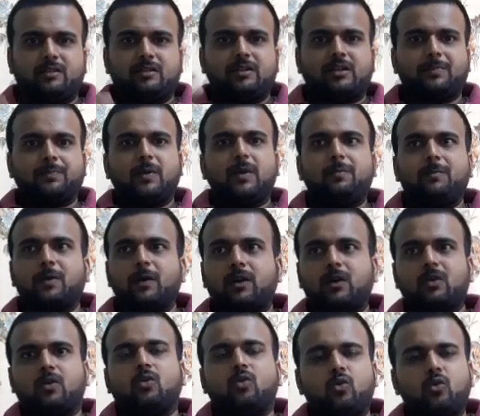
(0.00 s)
the
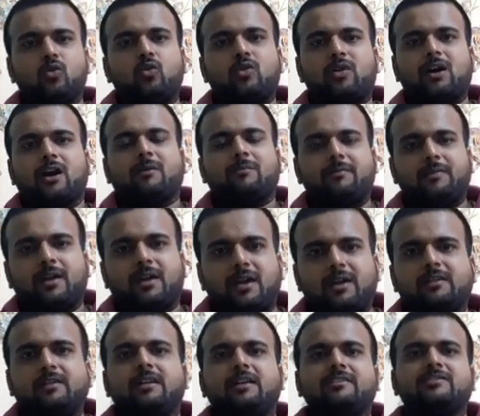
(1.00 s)
people who come
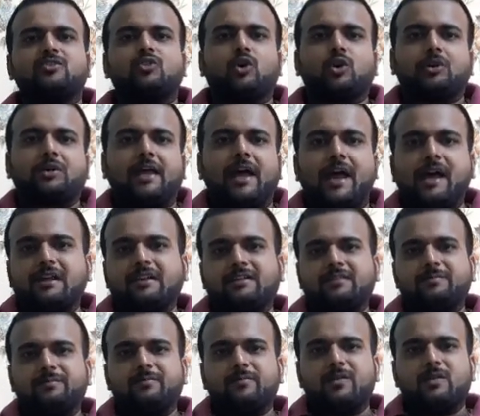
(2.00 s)
in his contact.